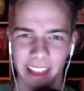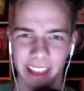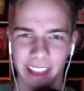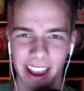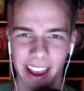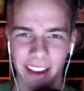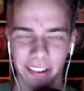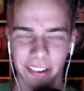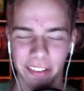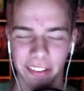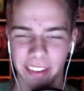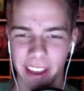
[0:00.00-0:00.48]

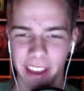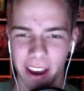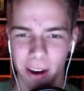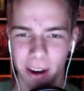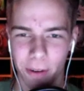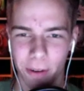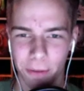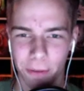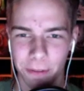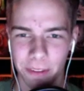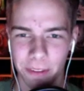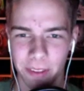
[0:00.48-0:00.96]
/
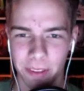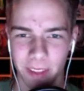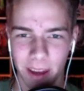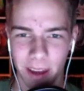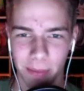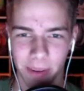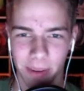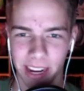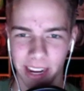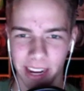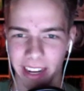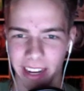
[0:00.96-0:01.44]
Delft.
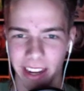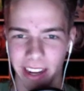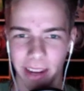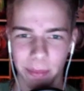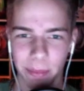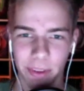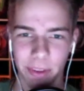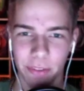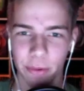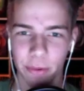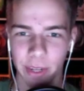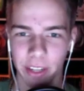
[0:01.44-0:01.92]
I'm kind of in
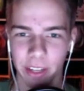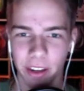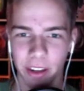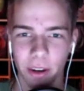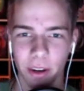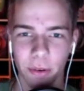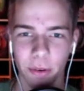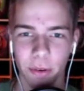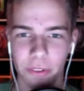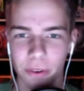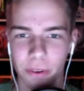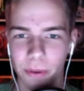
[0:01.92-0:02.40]
between
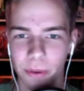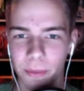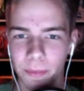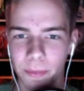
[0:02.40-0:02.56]
those two.